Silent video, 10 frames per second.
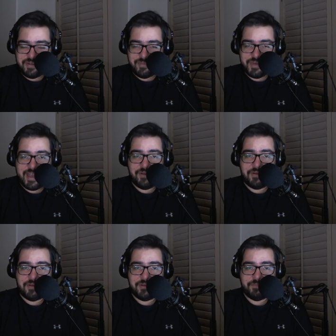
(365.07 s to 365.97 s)
them down
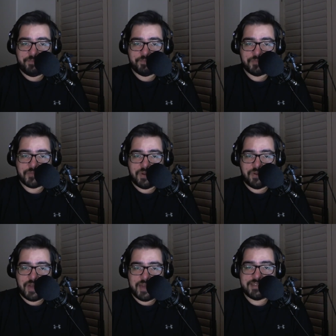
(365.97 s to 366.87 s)
or
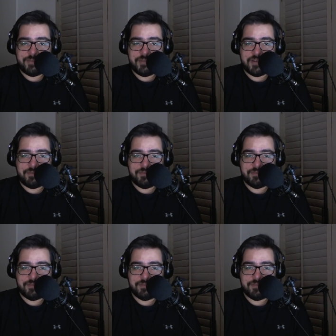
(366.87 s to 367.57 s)
not accepted them